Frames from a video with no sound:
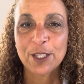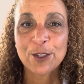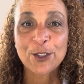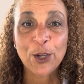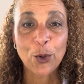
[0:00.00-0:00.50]

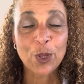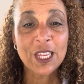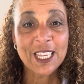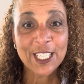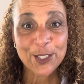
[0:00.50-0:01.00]
So
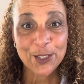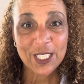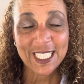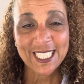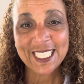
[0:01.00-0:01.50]

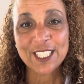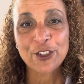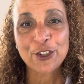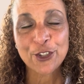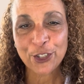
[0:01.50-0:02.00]
literally it is
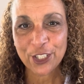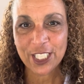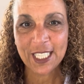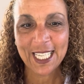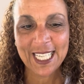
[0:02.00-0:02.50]

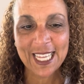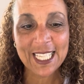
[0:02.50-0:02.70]
circulating